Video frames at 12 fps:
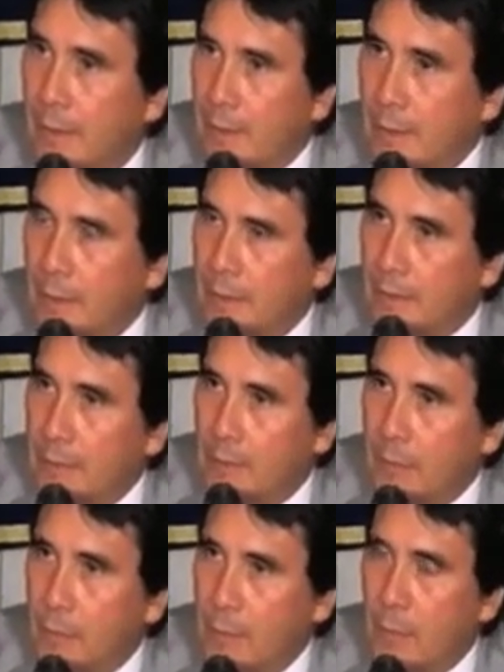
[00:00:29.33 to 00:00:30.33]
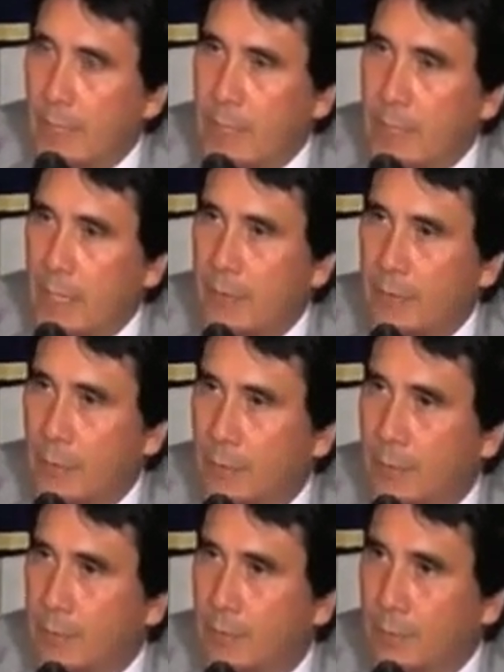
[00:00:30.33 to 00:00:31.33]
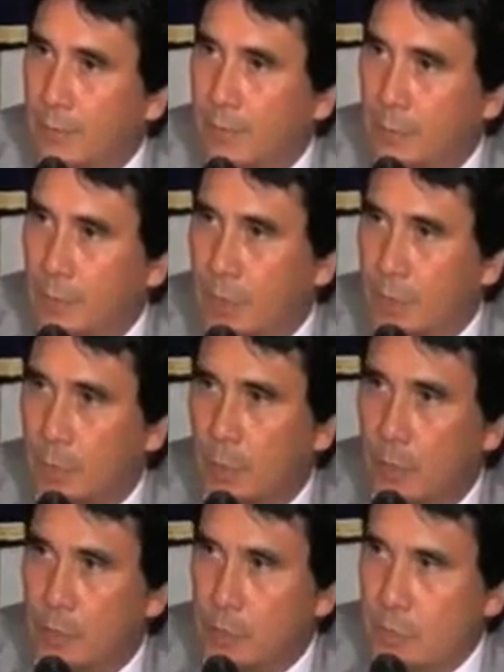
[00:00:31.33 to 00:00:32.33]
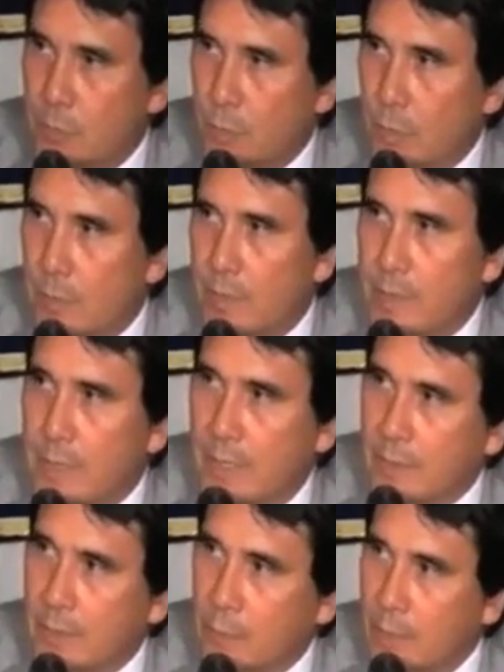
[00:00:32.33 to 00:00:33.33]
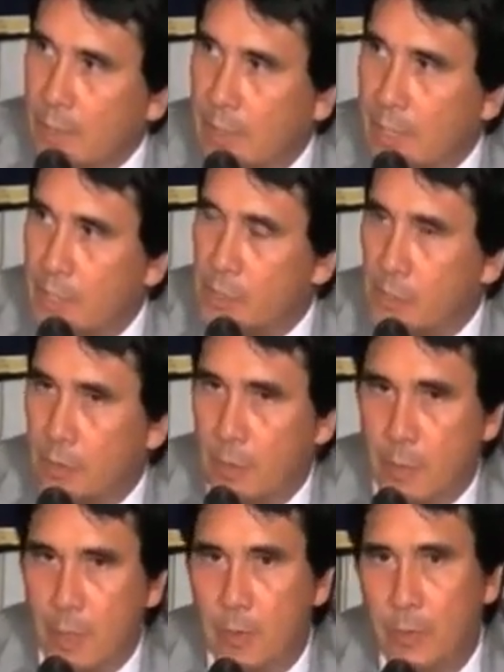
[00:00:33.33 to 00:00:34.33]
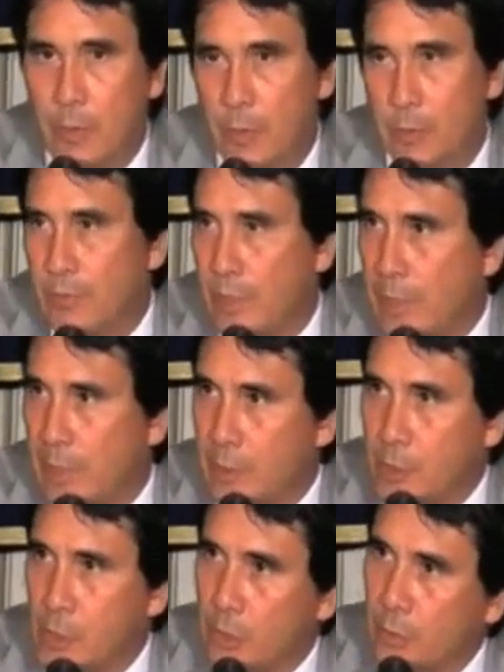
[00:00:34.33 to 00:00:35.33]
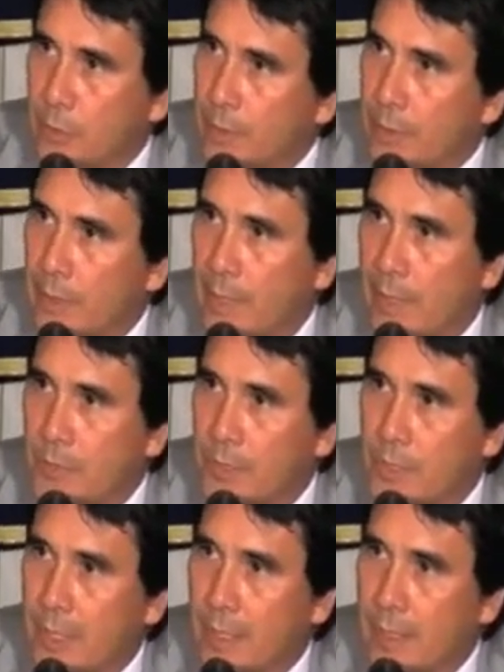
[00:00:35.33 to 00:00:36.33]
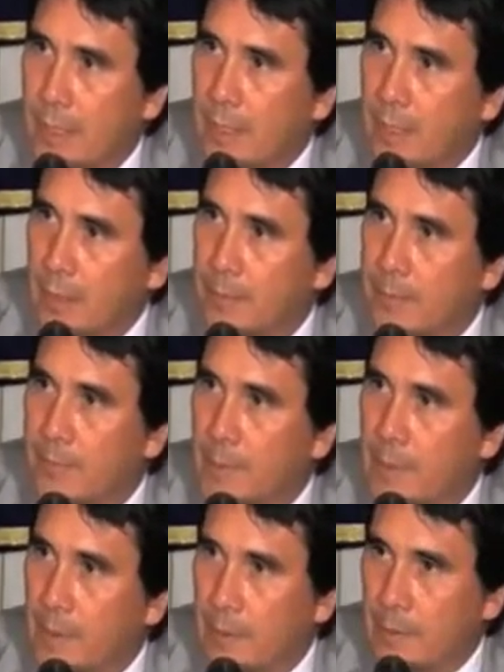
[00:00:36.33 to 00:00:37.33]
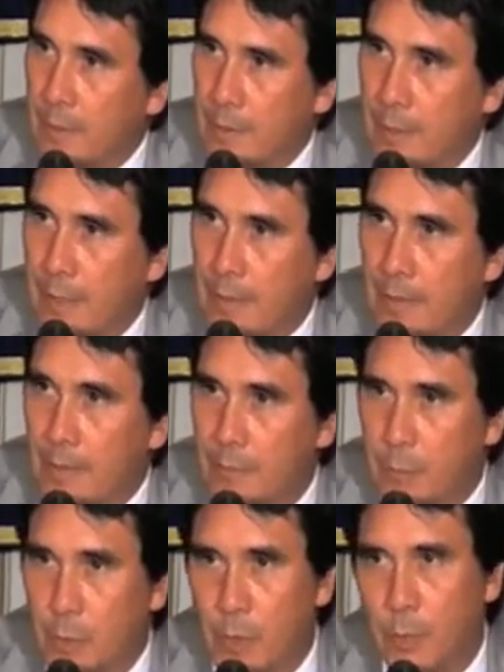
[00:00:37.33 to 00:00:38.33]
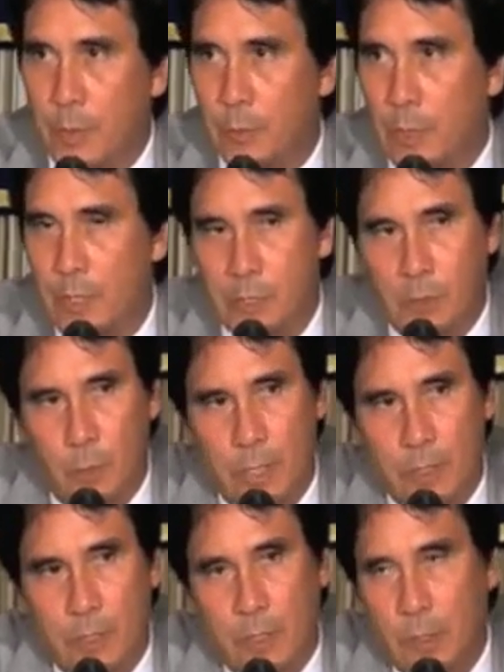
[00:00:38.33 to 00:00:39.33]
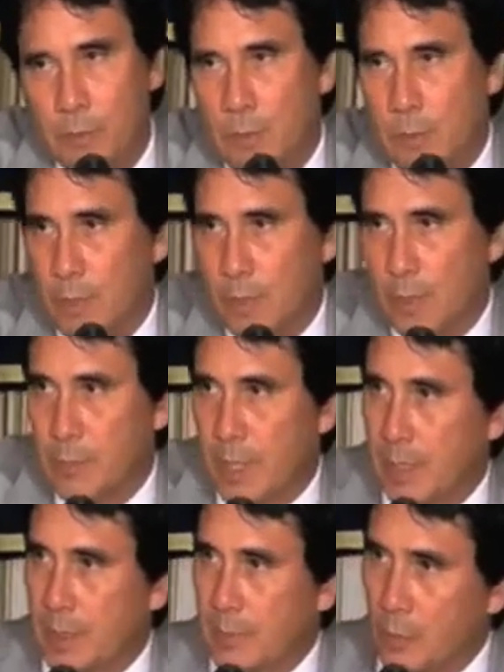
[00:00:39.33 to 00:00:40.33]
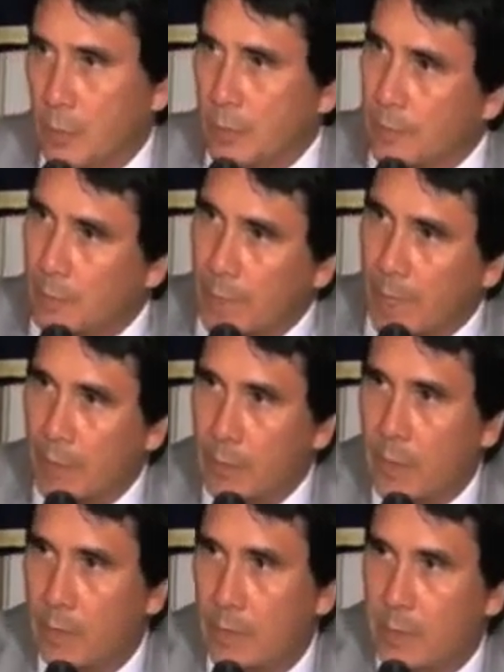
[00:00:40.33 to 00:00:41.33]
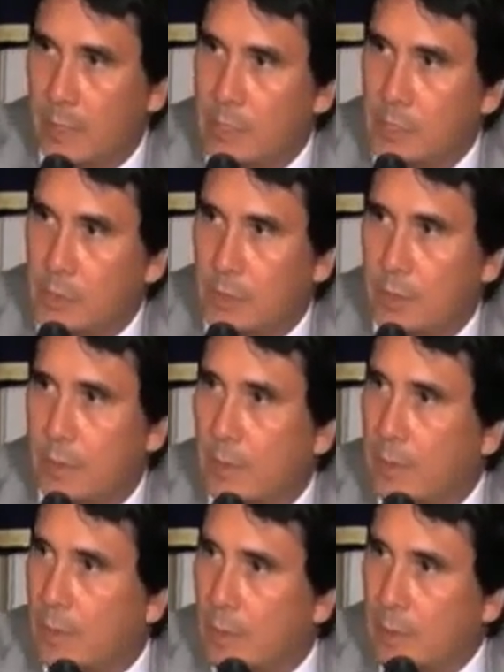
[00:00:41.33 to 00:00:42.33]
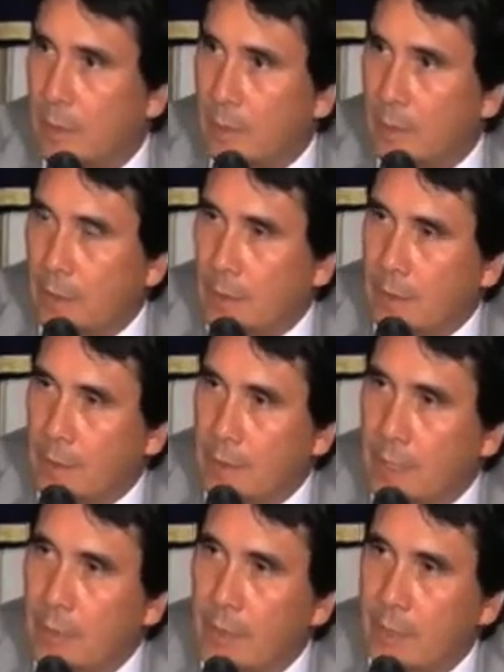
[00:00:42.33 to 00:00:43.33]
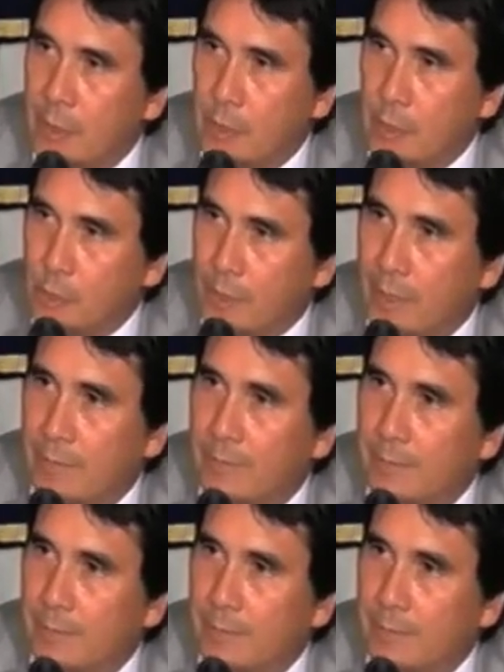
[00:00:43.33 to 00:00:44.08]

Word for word: And 3 weeks after the first explosions, we were detecting radiation in the milk we were feeding our children in our house in San Diego, that plume had reached the West Coast and was uptaken through bioaccumulation in the dairy industry,